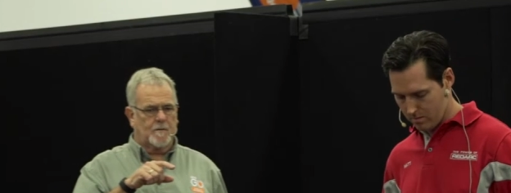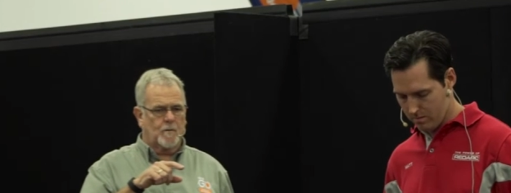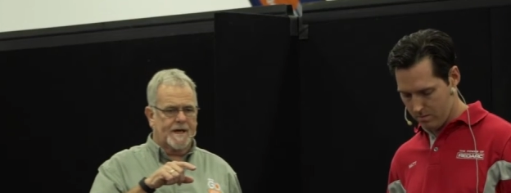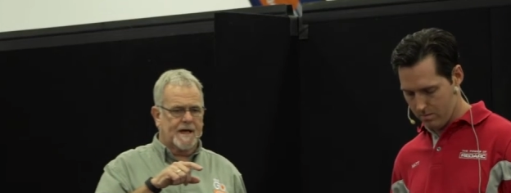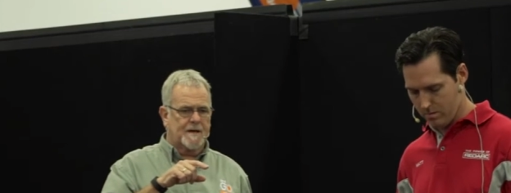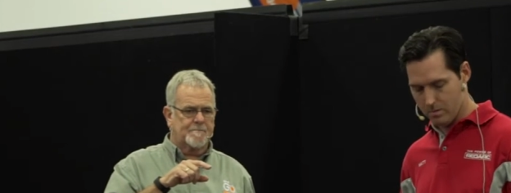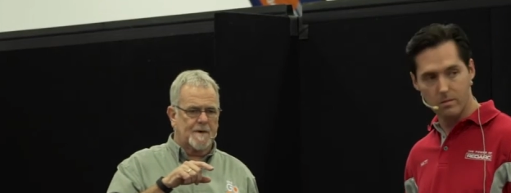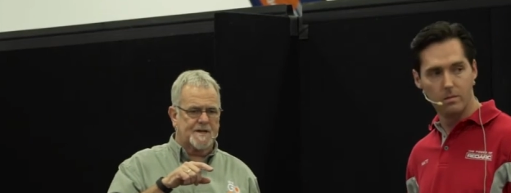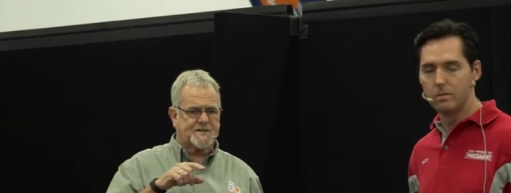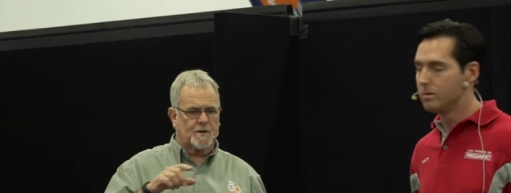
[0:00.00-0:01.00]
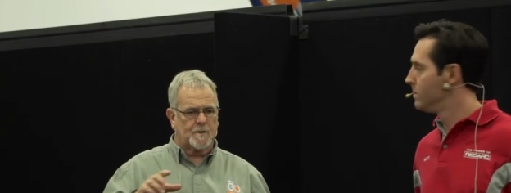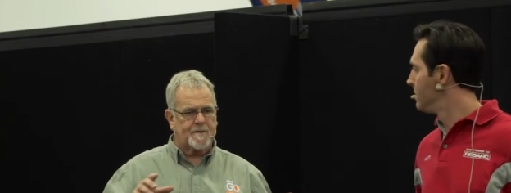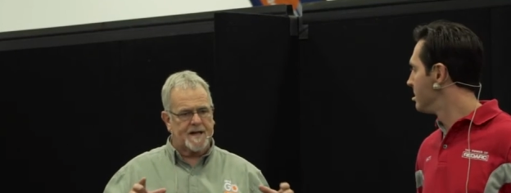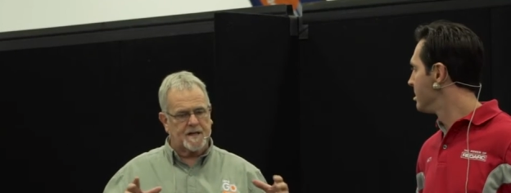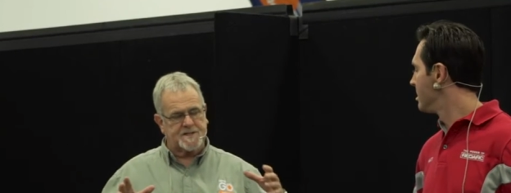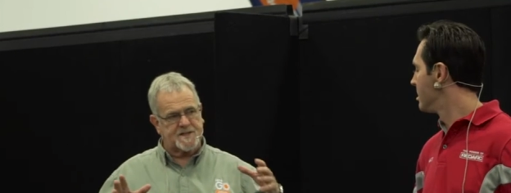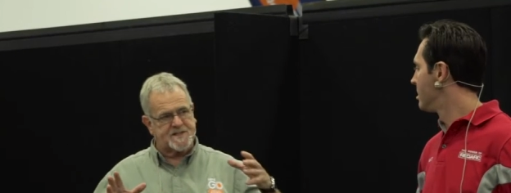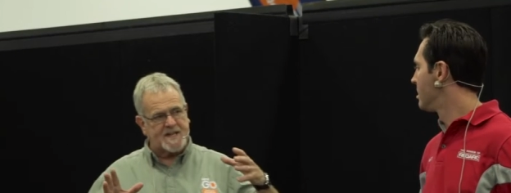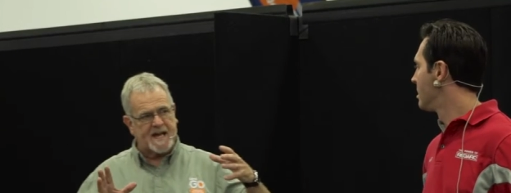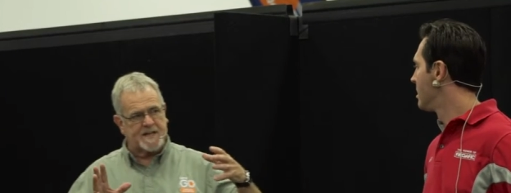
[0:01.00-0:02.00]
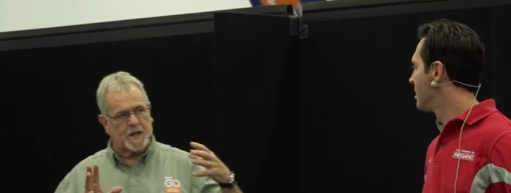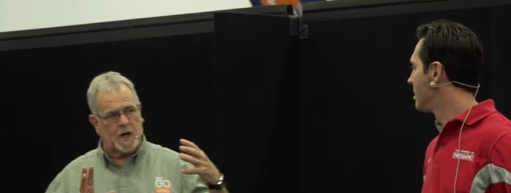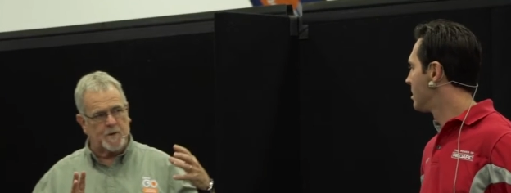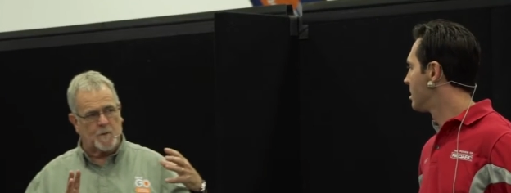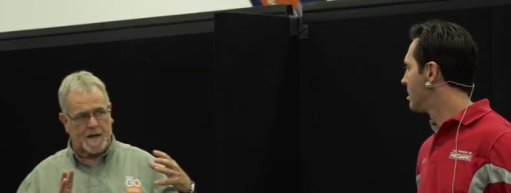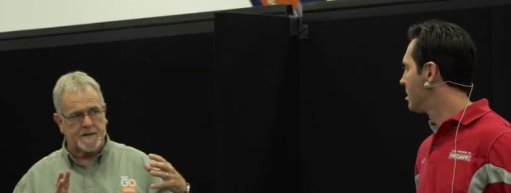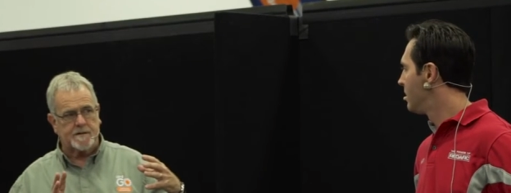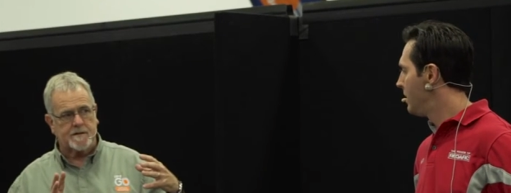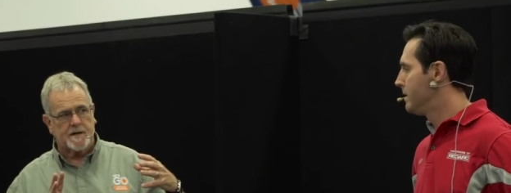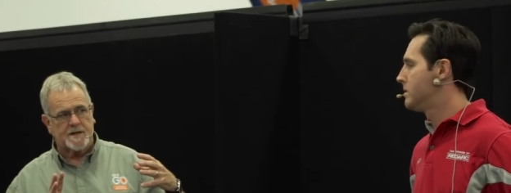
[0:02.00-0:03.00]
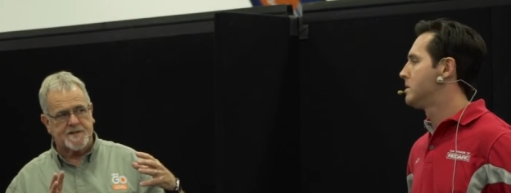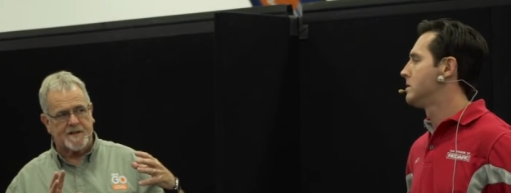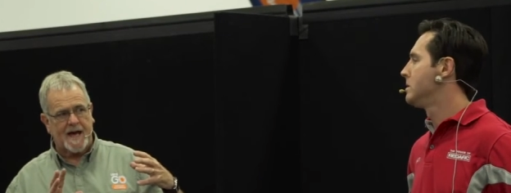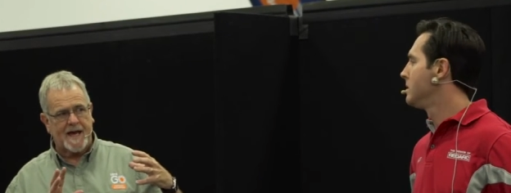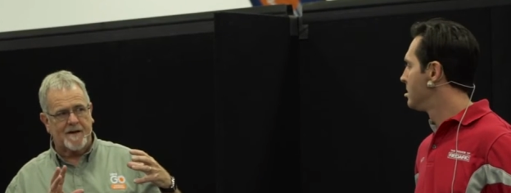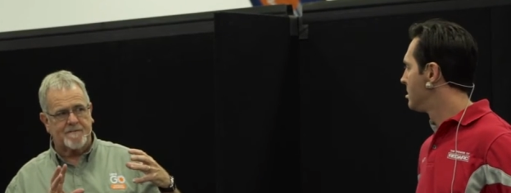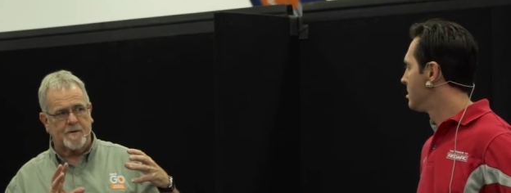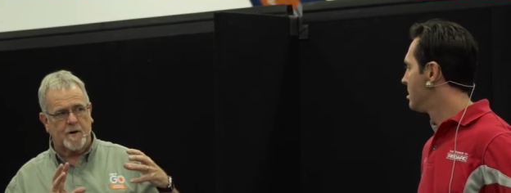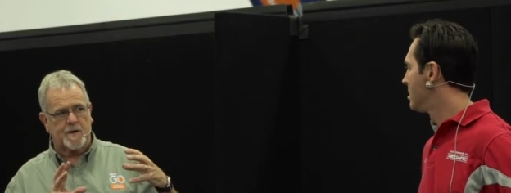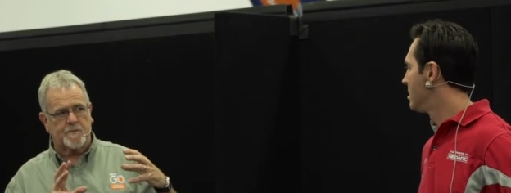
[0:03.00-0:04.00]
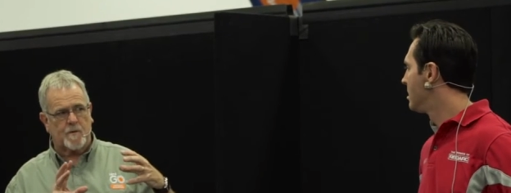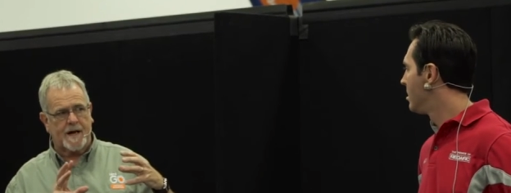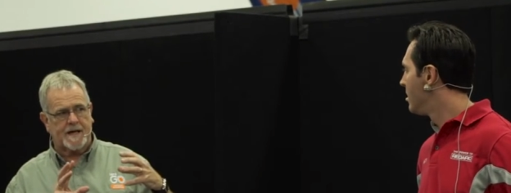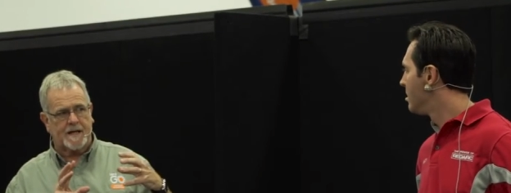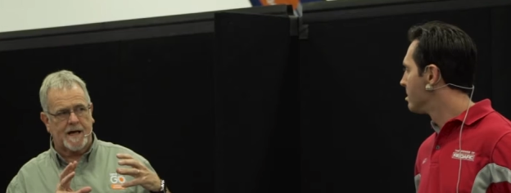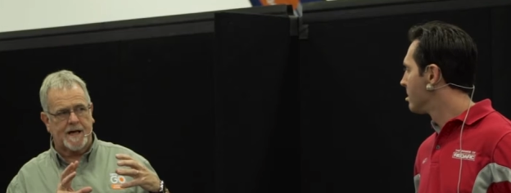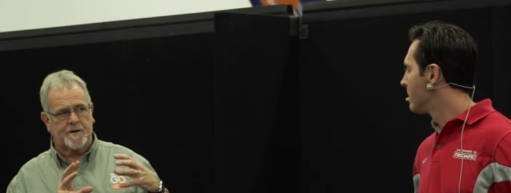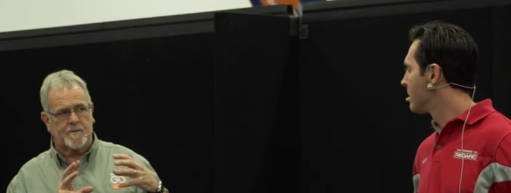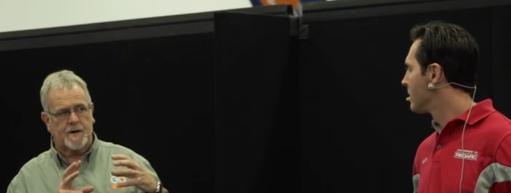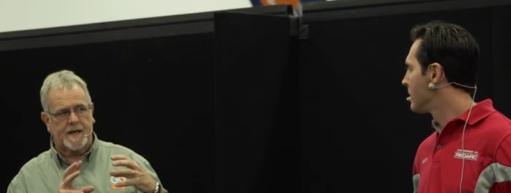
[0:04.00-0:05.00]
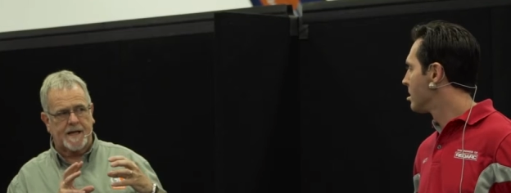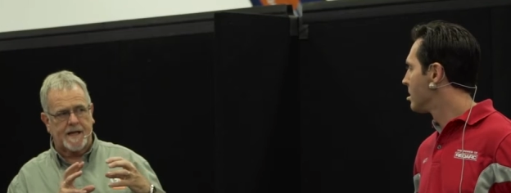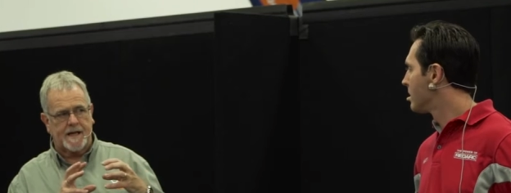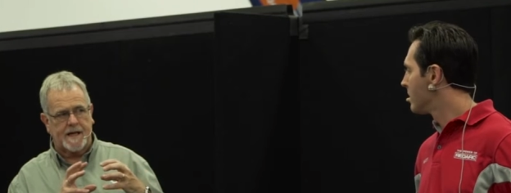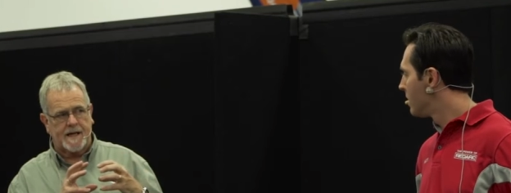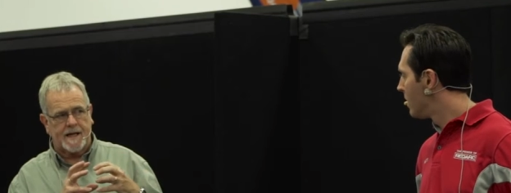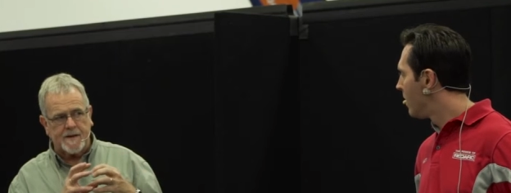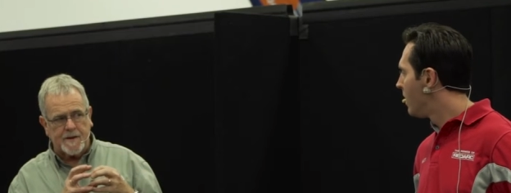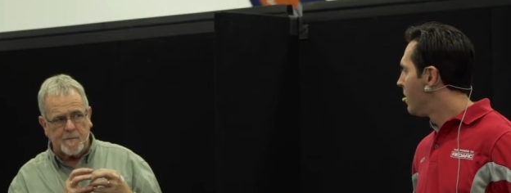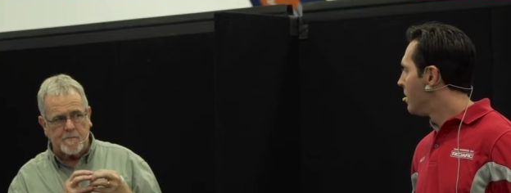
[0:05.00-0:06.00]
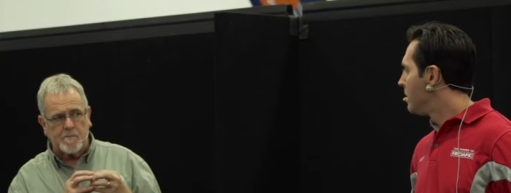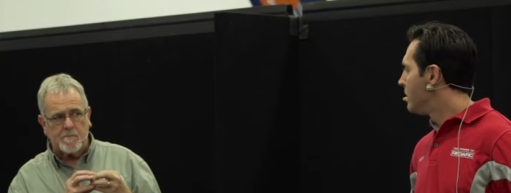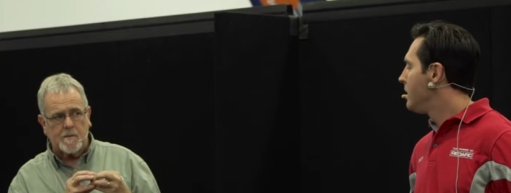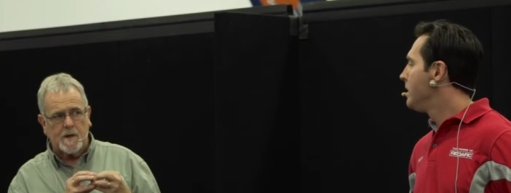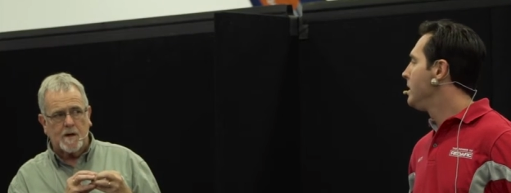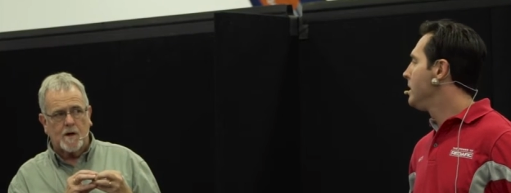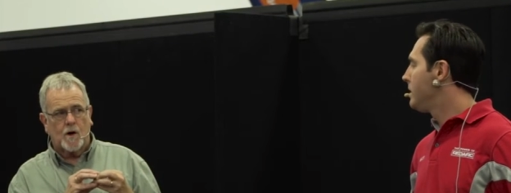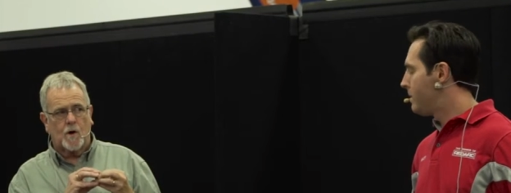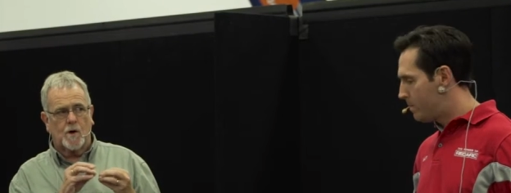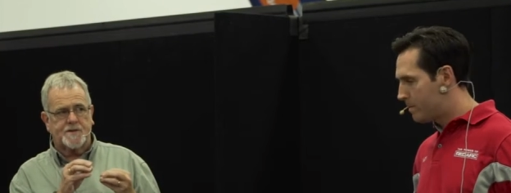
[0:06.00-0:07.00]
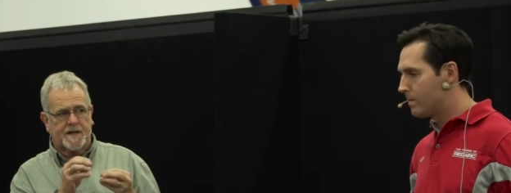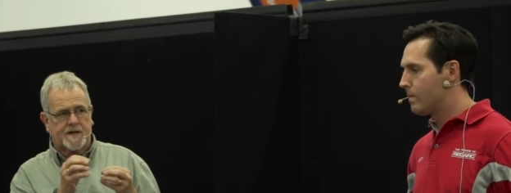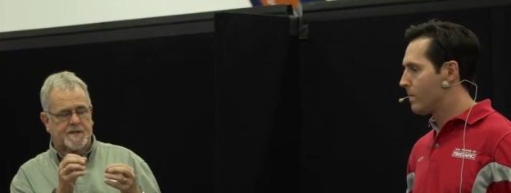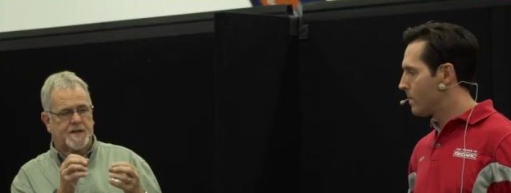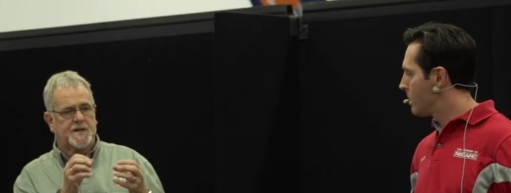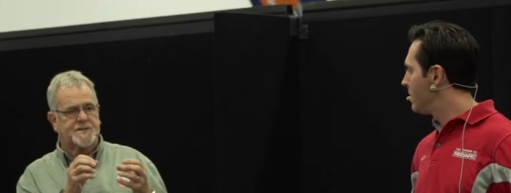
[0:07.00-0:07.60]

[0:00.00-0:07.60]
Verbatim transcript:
Speaker 1: we get a, a solar panel that's a standalone one, yes. do they have their own regulator in them? Or, the, you know,